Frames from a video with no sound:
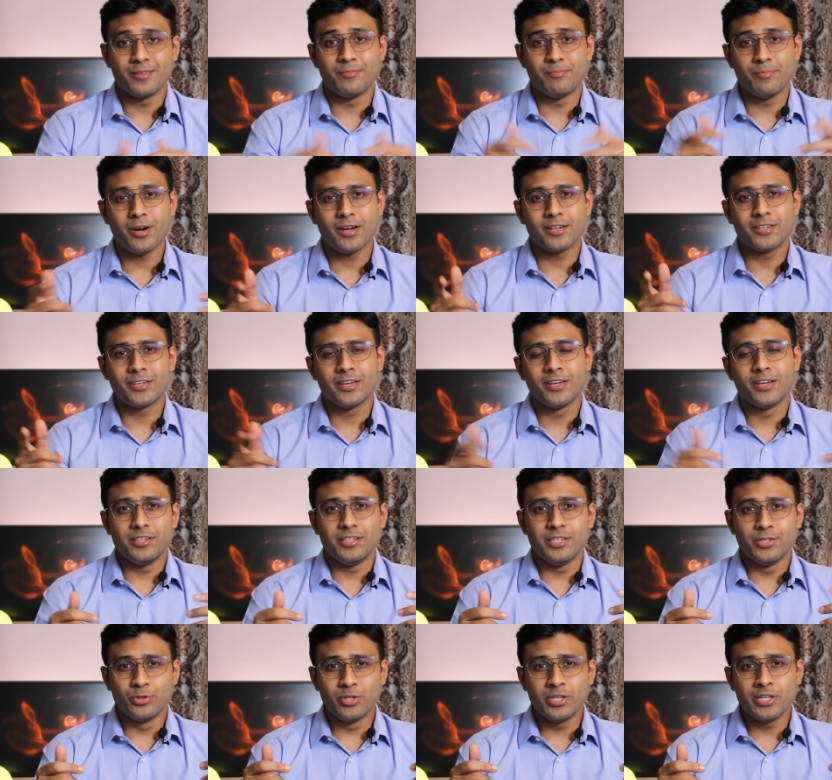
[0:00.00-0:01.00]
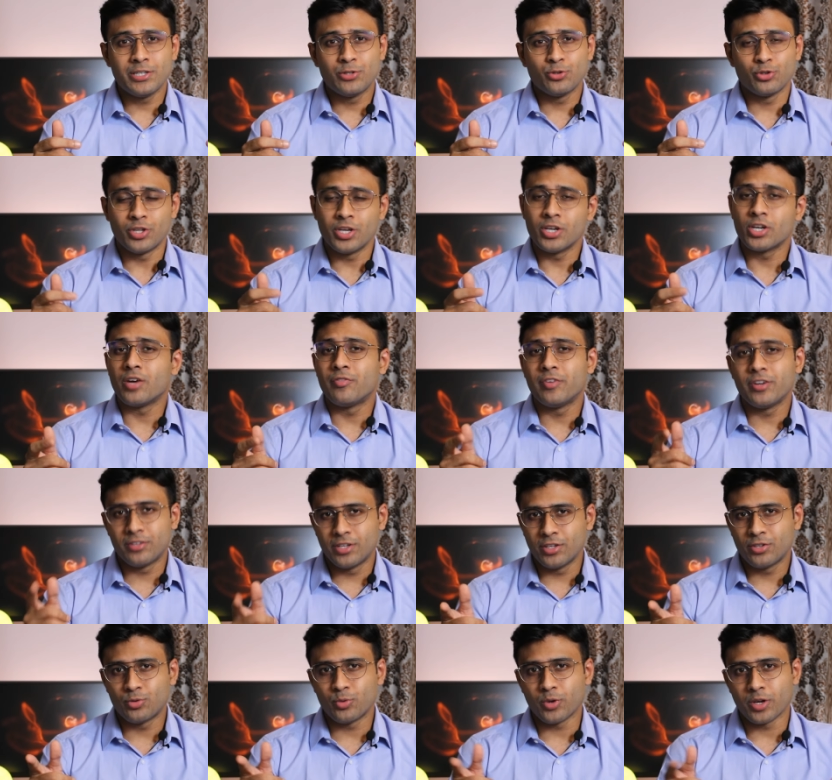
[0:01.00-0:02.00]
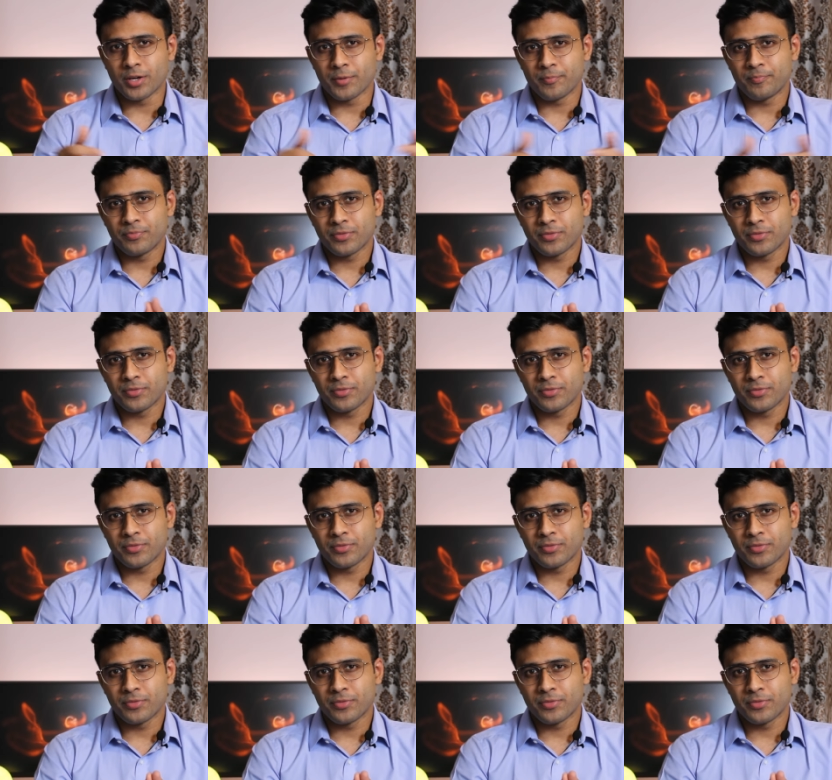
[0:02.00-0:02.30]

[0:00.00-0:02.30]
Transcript: But you need to think of it this way.